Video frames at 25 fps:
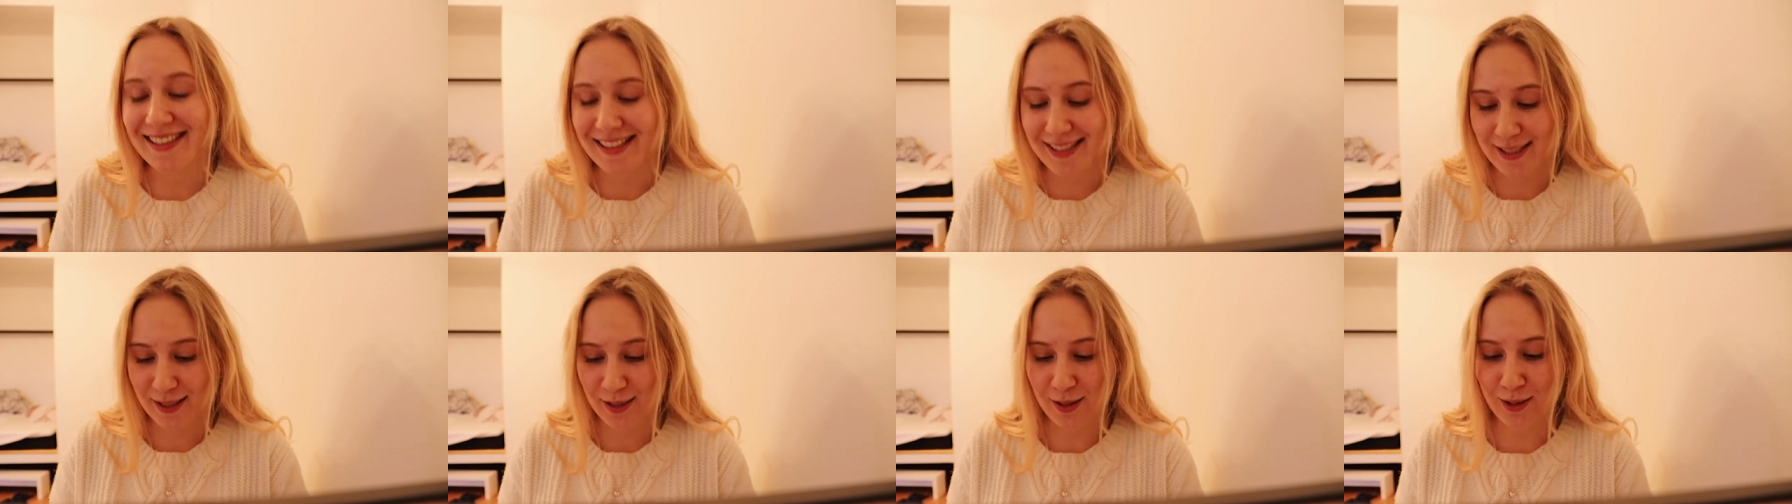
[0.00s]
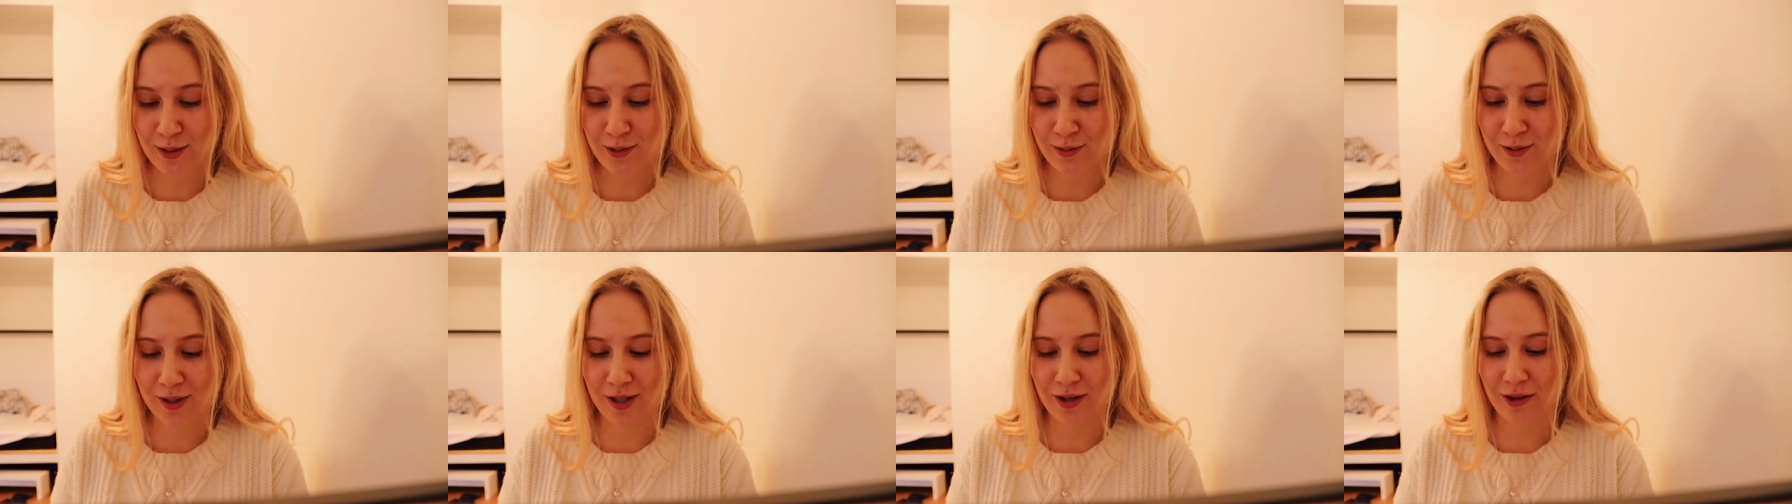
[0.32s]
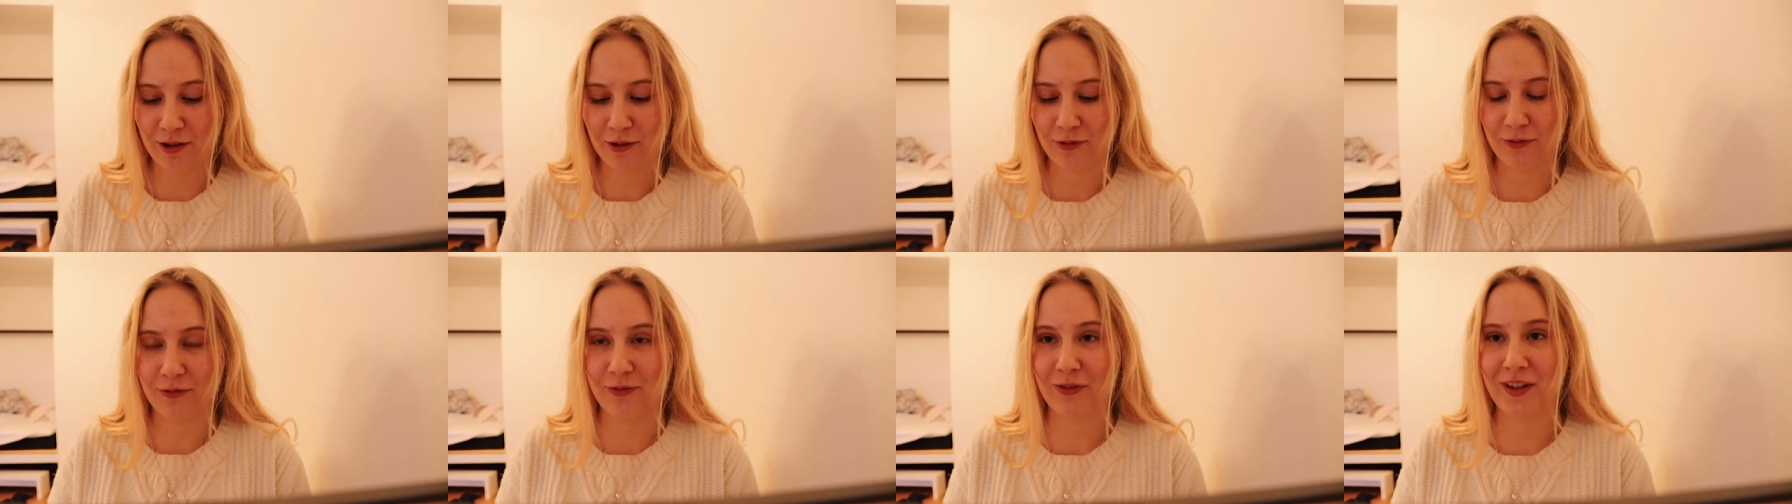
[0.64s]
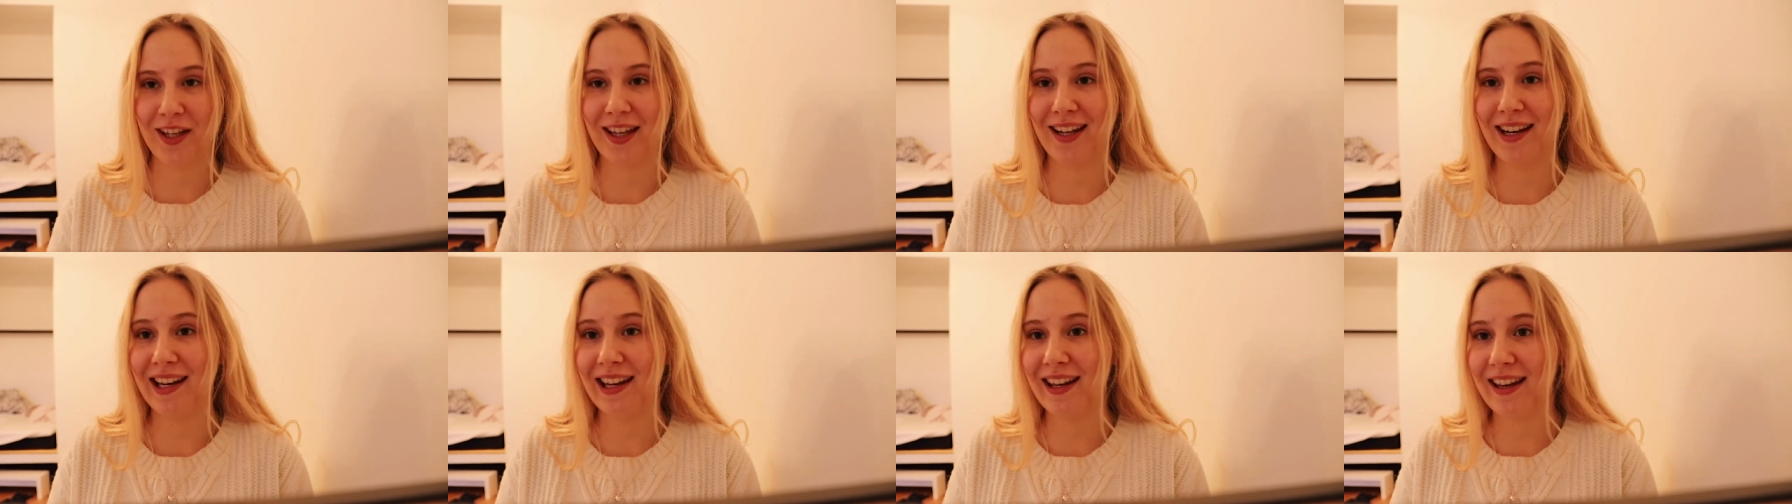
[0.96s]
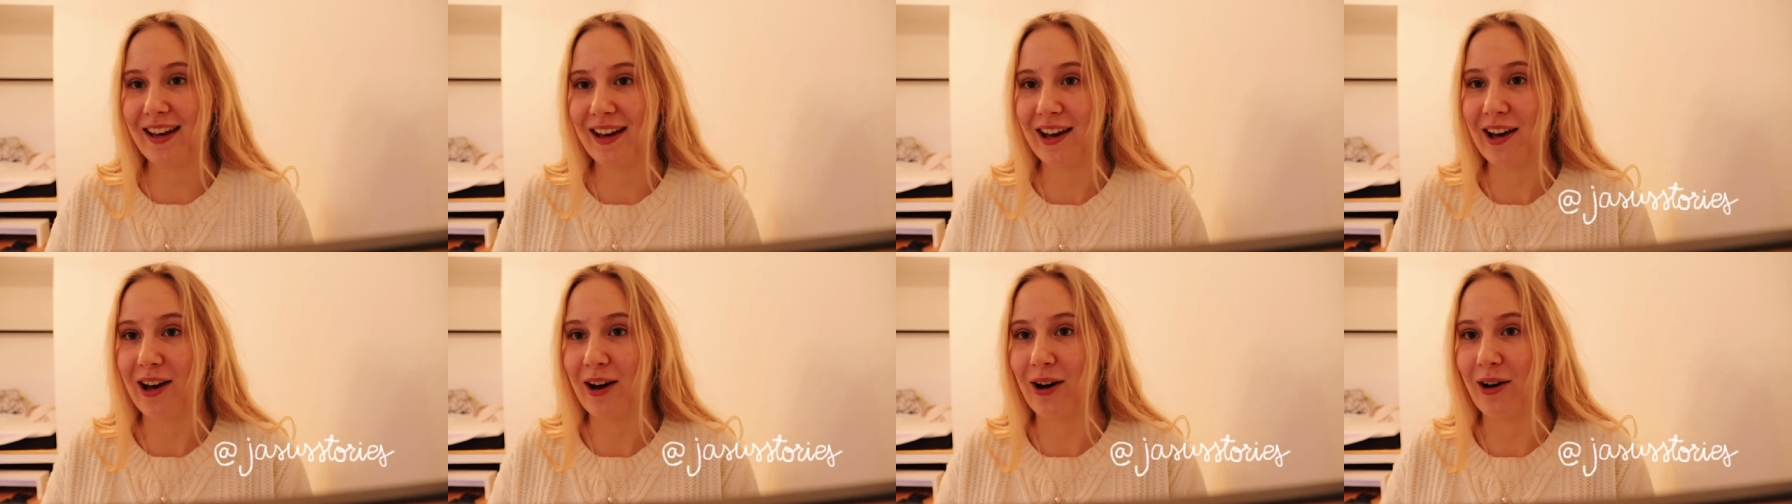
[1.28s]
to another
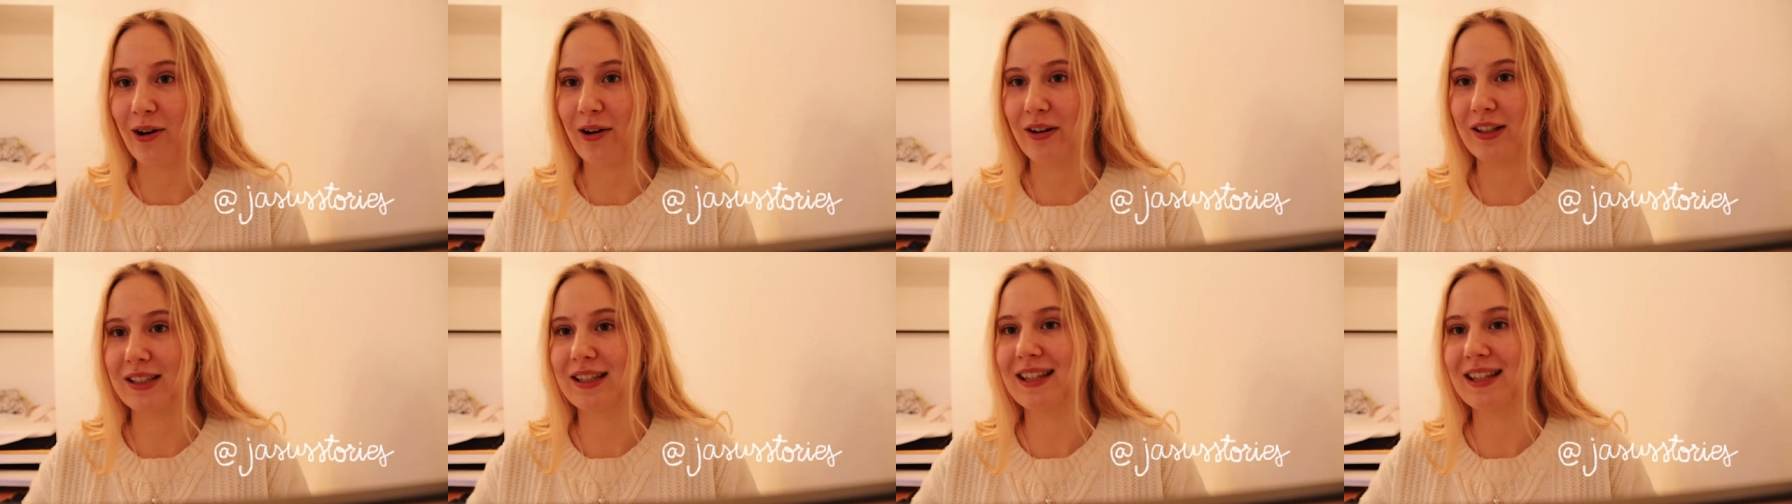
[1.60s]
video.